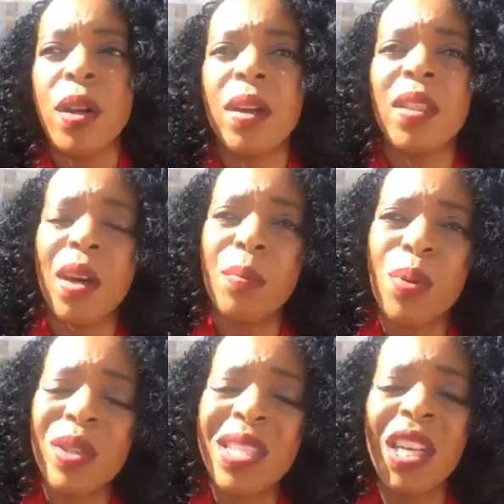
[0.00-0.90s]
the
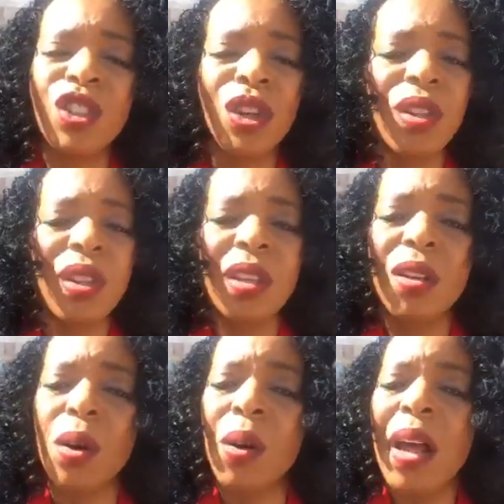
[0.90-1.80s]
procedure,
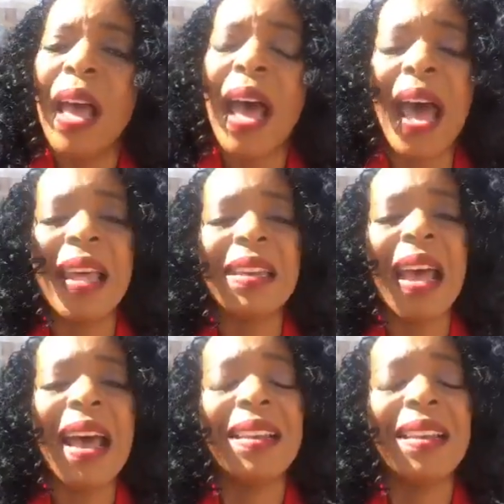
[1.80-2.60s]
and